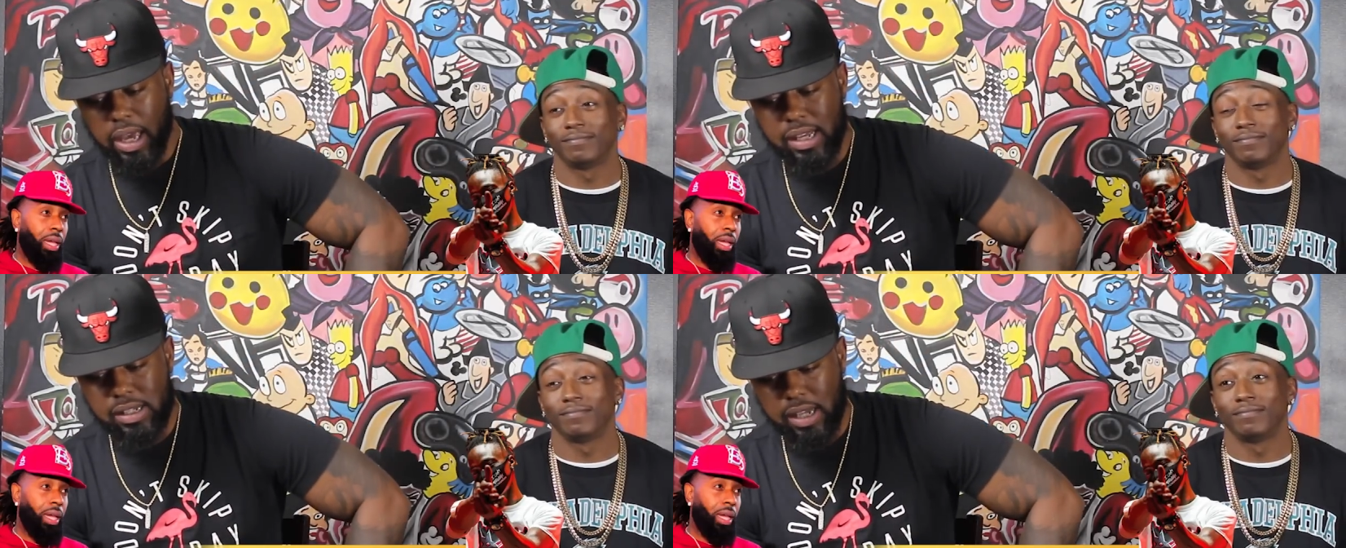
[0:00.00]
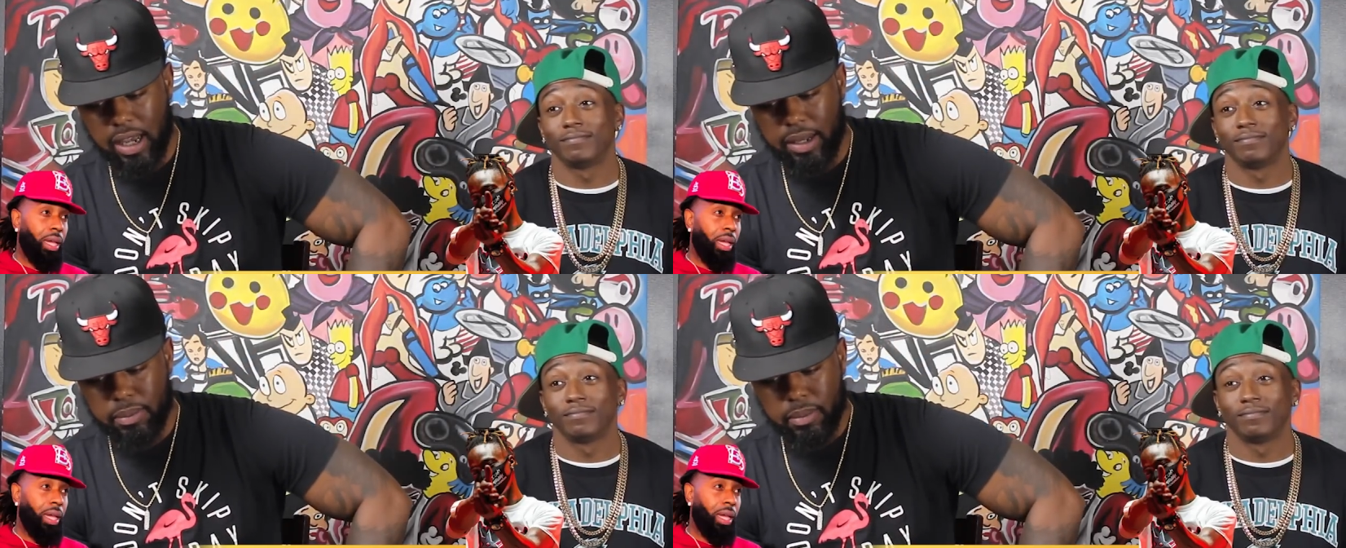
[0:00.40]
Speaker 1: He
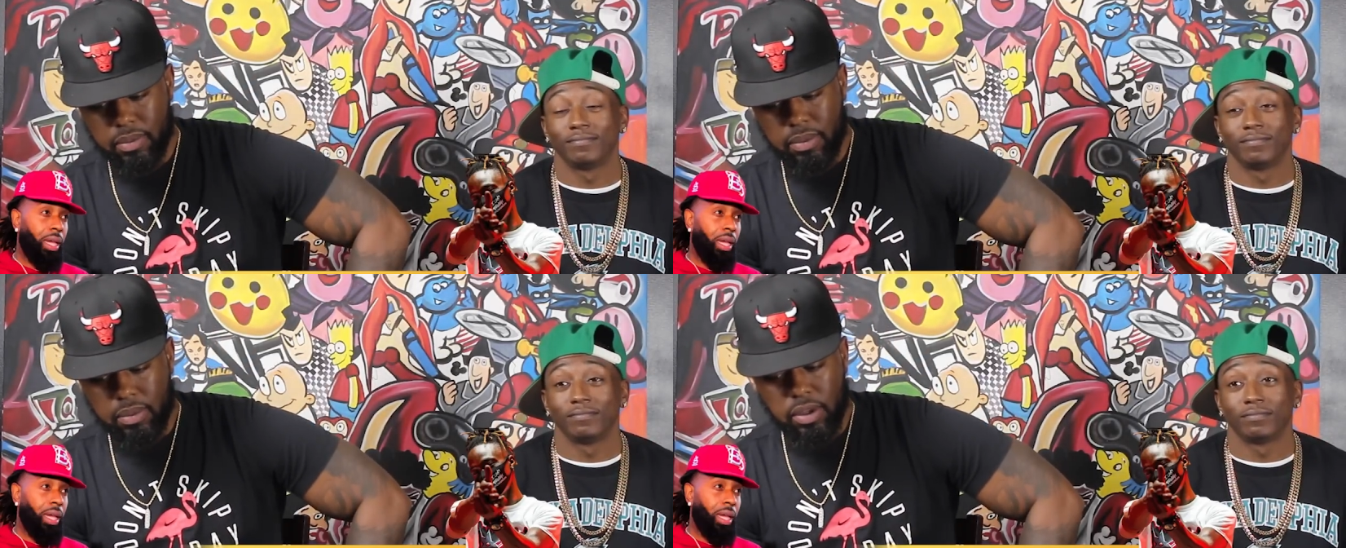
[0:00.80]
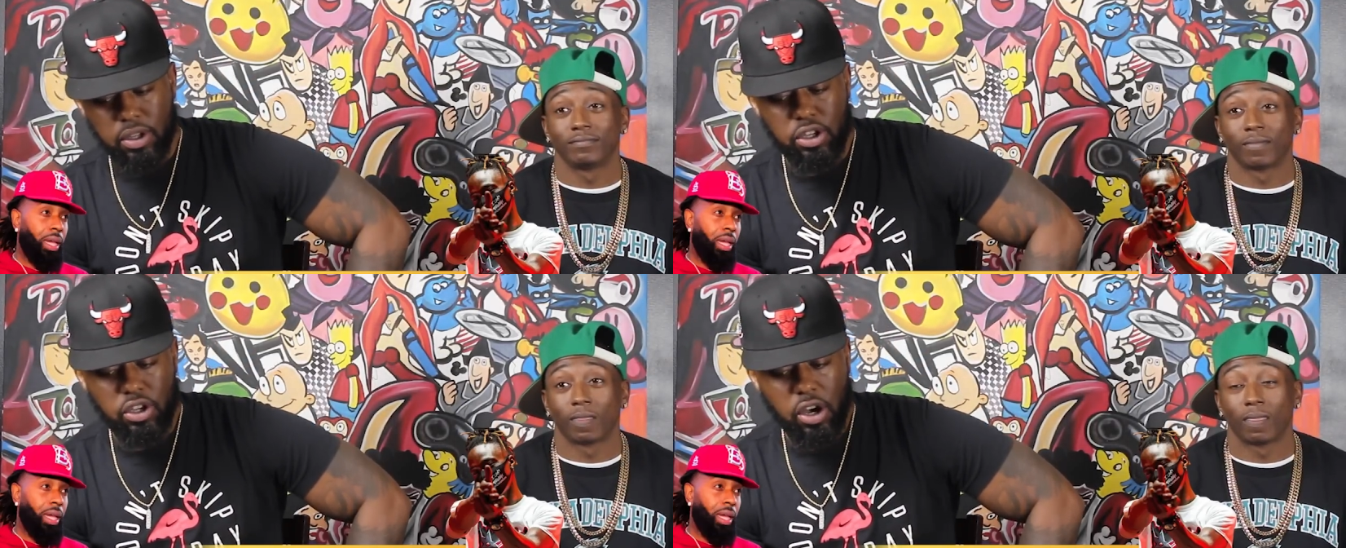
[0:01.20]
said,
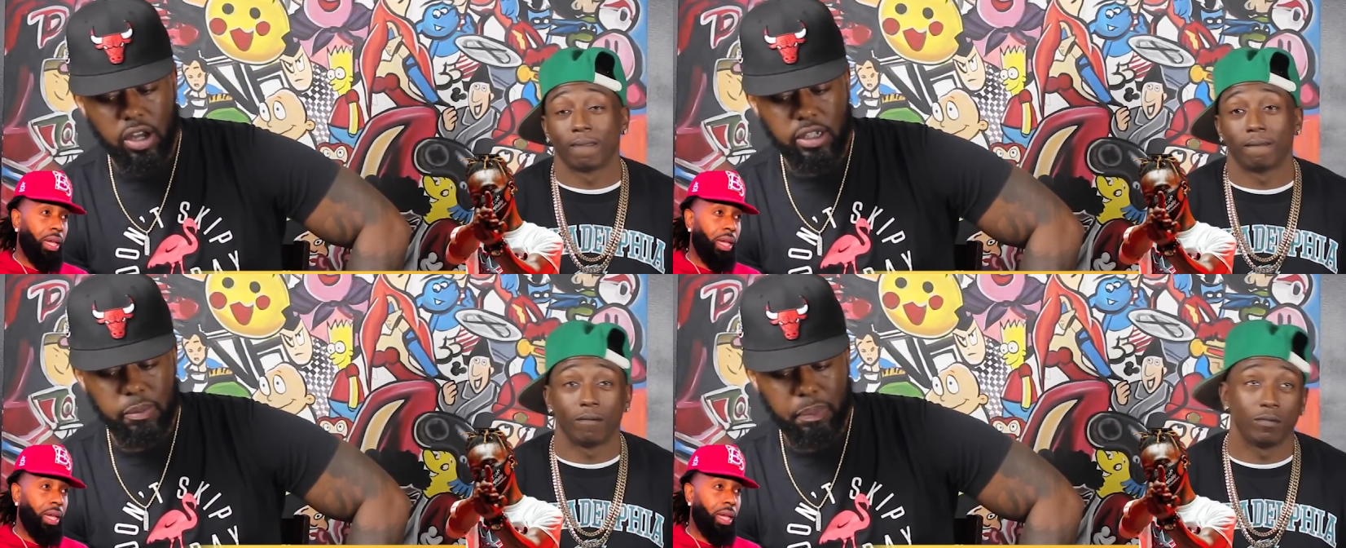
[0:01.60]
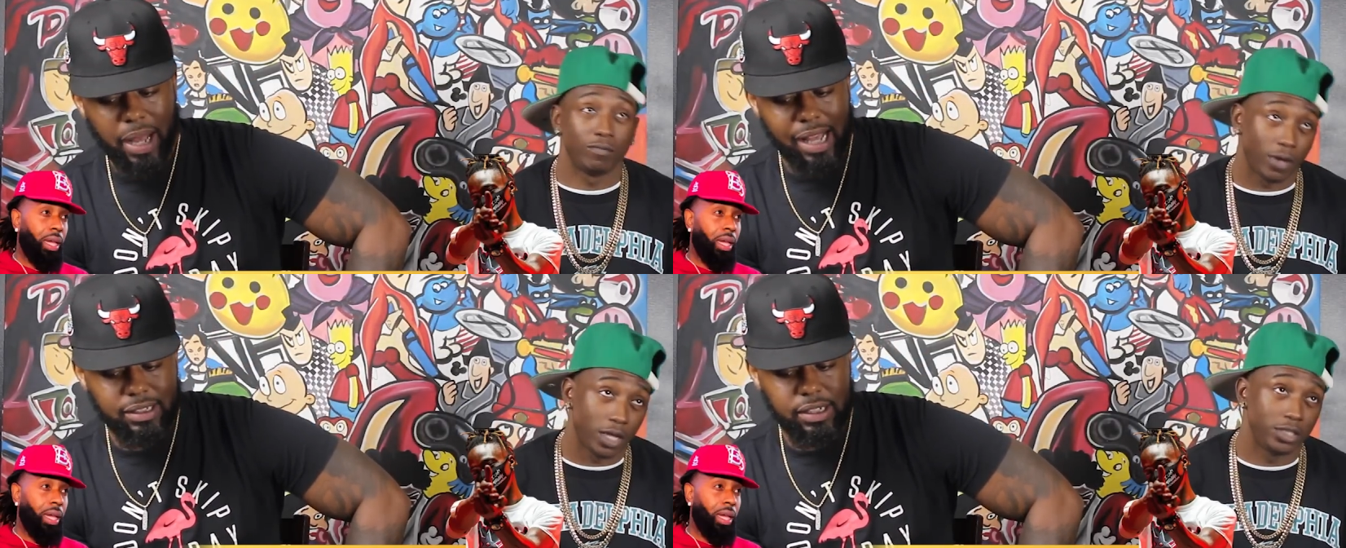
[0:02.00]
"Your
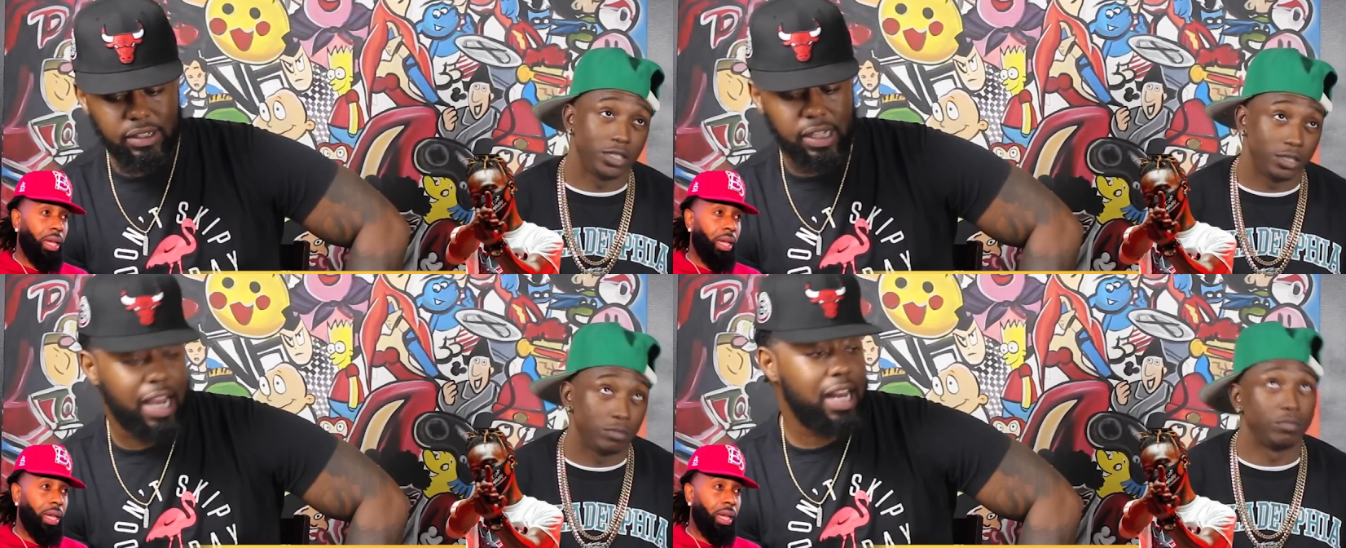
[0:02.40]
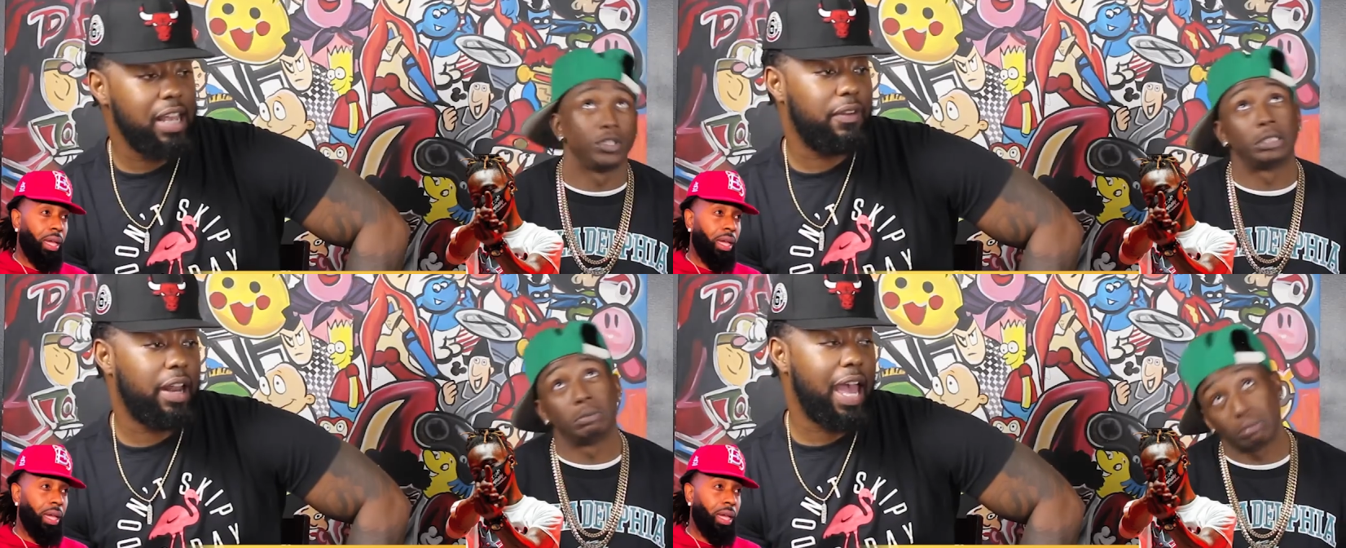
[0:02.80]
deposits ain't
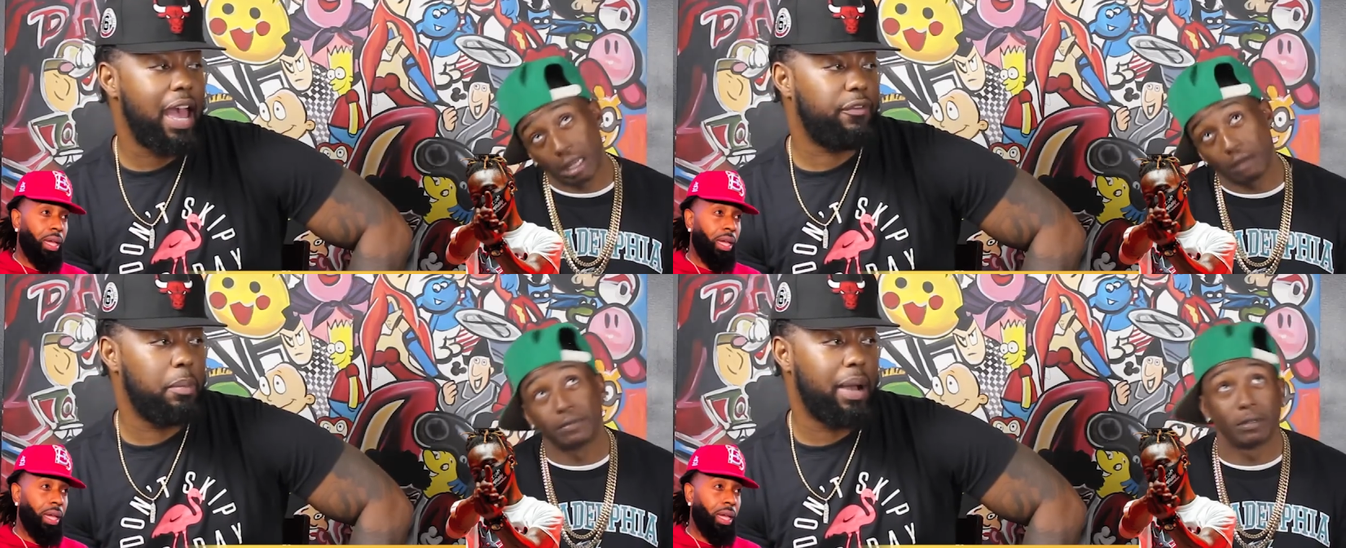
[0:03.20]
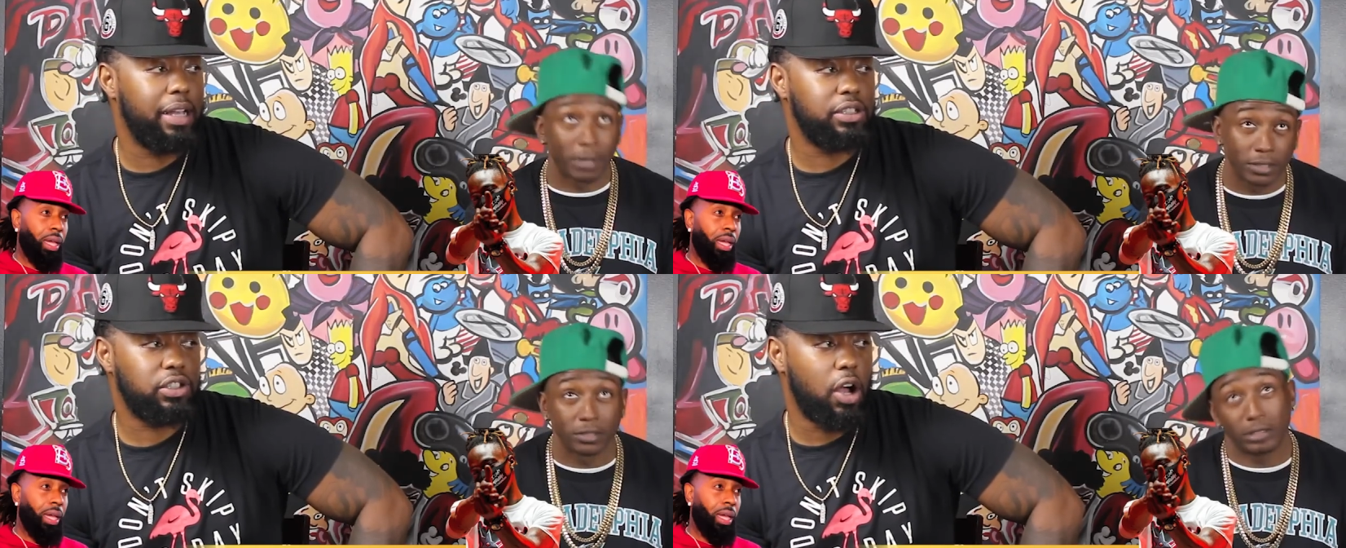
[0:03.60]
even half of my
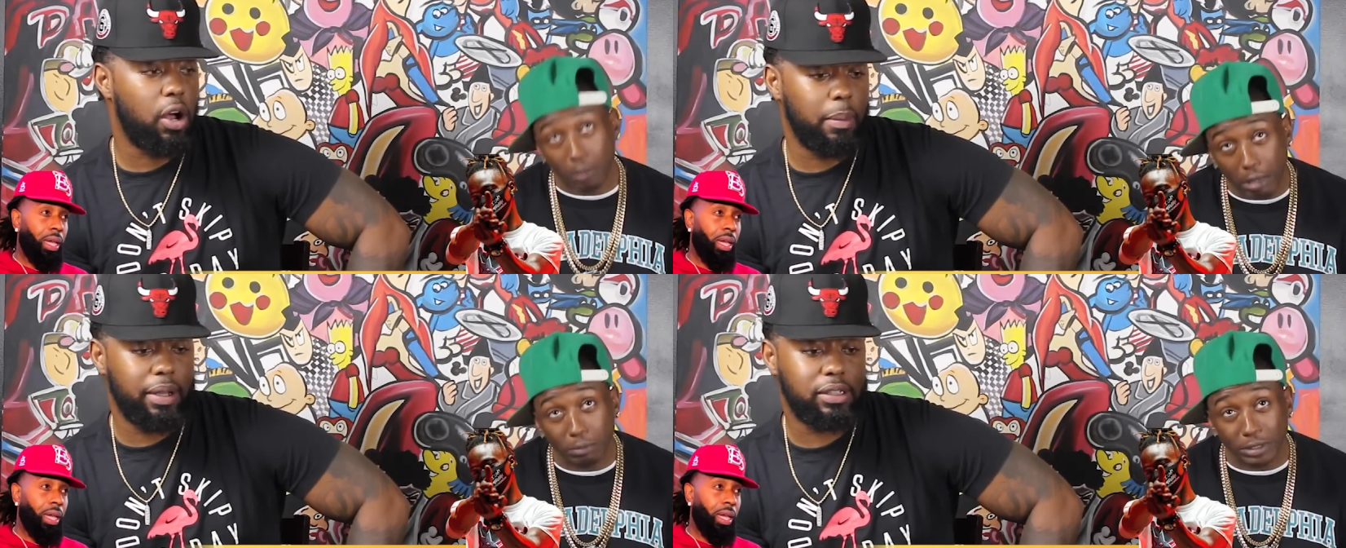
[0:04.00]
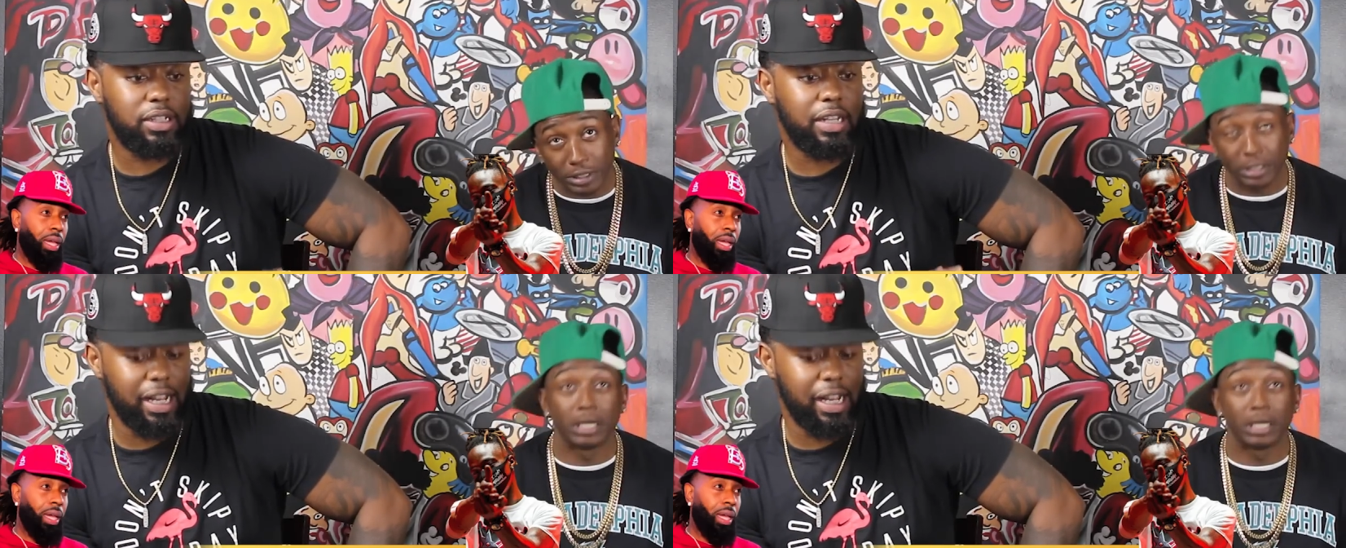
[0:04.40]
installments.